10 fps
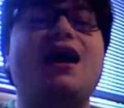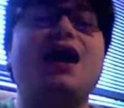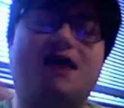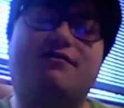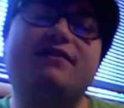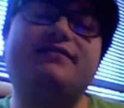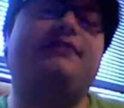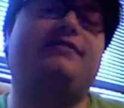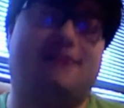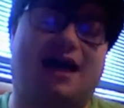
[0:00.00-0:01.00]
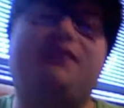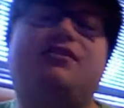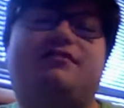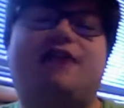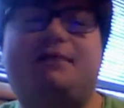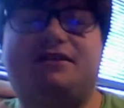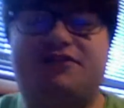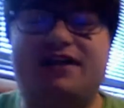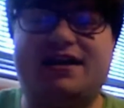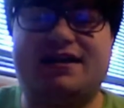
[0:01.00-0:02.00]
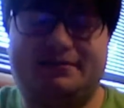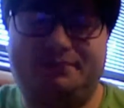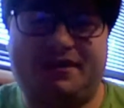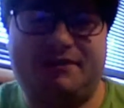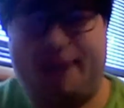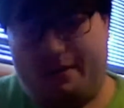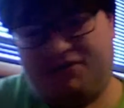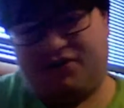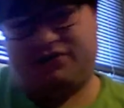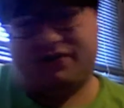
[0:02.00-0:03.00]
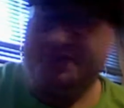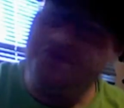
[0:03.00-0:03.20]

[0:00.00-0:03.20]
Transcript: Of course I, I look sloppy doing it and I speak in a baby voice when I'm